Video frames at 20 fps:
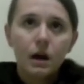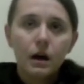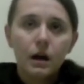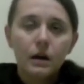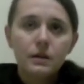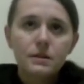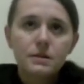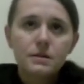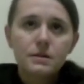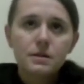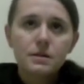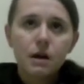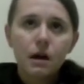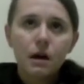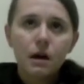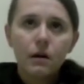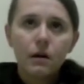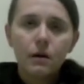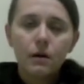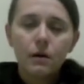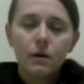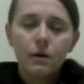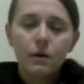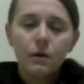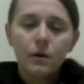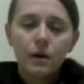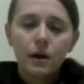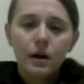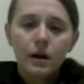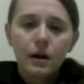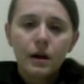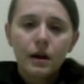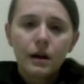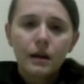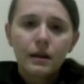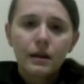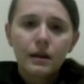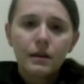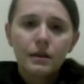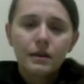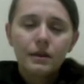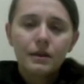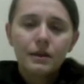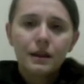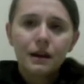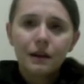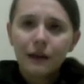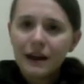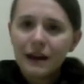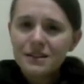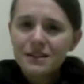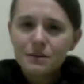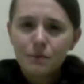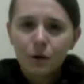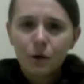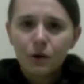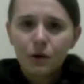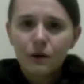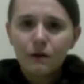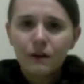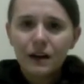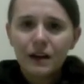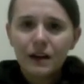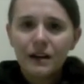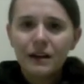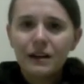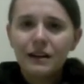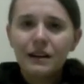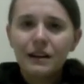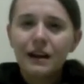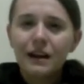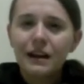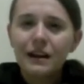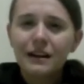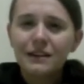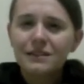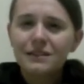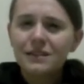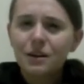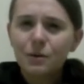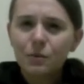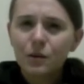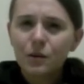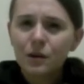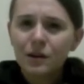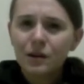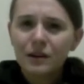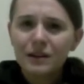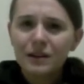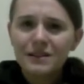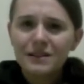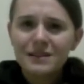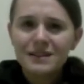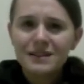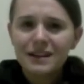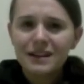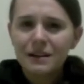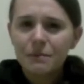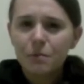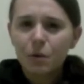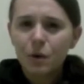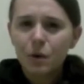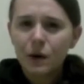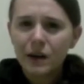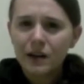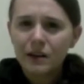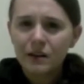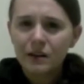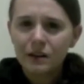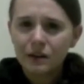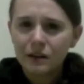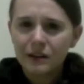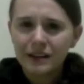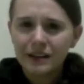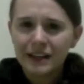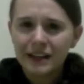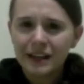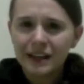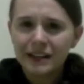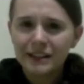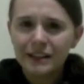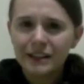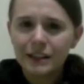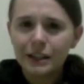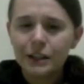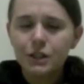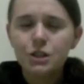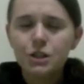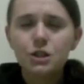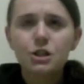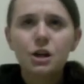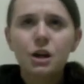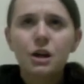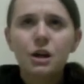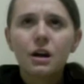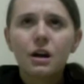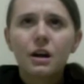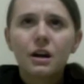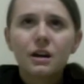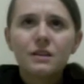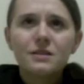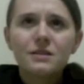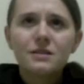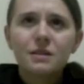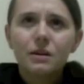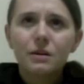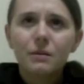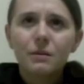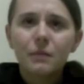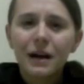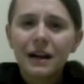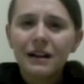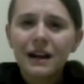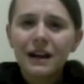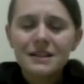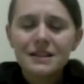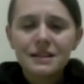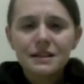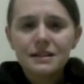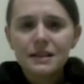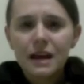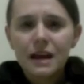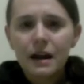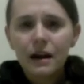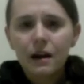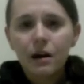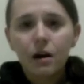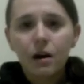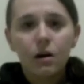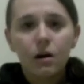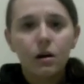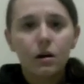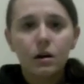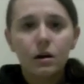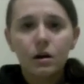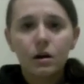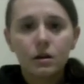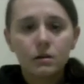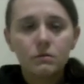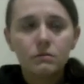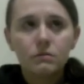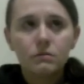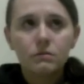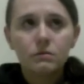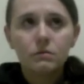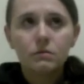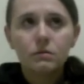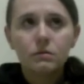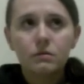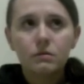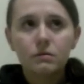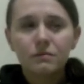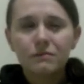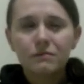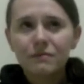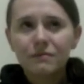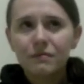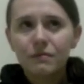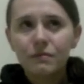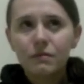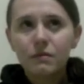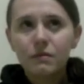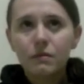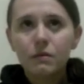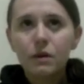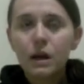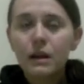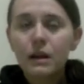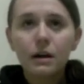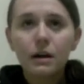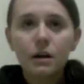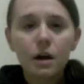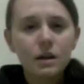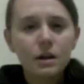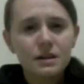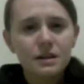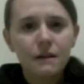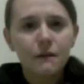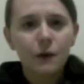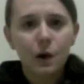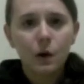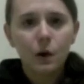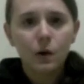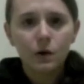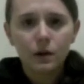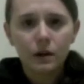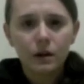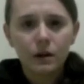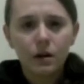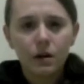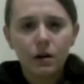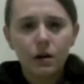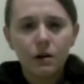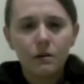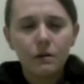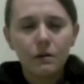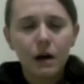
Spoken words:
So they're less motivated. They don't really see point in learning English. So my classes there they're not difficult at all.